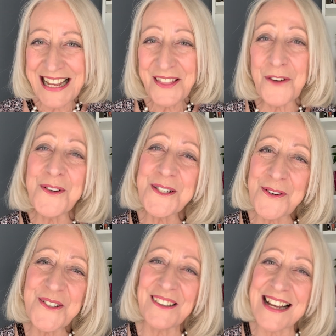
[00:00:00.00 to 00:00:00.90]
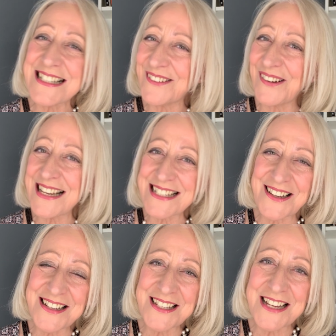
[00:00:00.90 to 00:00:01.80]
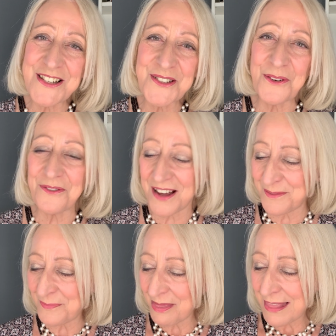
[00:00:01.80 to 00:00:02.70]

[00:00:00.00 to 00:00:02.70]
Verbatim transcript: They're for socializing, right? So it's, it's just all fun.